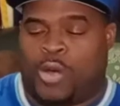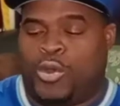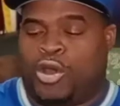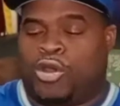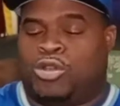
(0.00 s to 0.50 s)

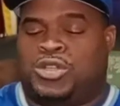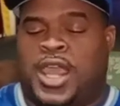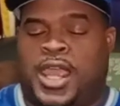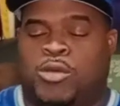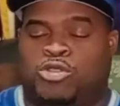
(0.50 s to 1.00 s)
We are
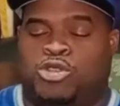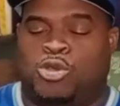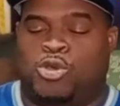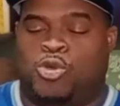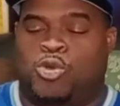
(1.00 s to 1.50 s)
down
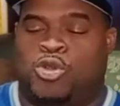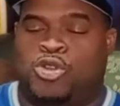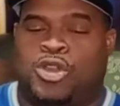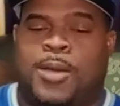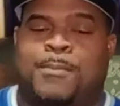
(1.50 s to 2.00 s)
to
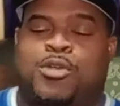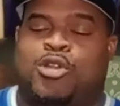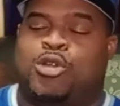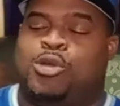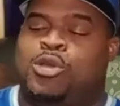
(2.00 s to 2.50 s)

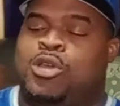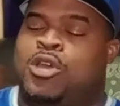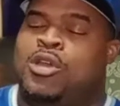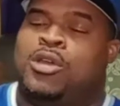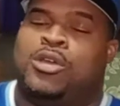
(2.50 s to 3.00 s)
number
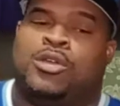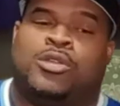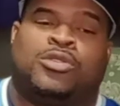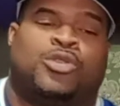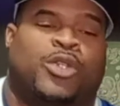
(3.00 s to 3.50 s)

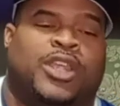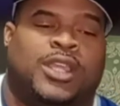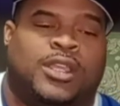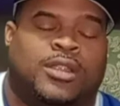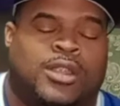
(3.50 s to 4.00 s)

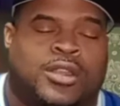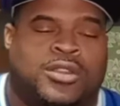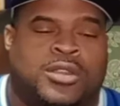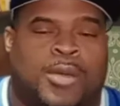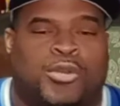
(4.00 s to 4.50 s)
3.
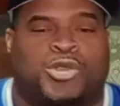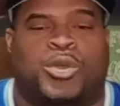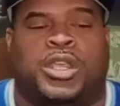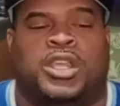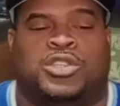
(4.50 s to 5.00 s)
Number
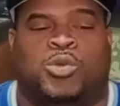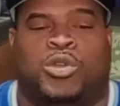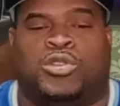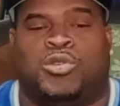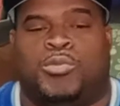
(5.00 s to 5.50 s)
3 is
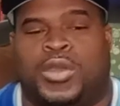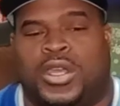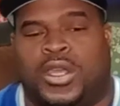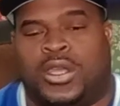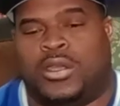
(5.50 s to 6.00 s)
going to
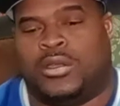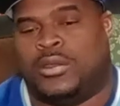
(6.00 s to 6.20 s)
be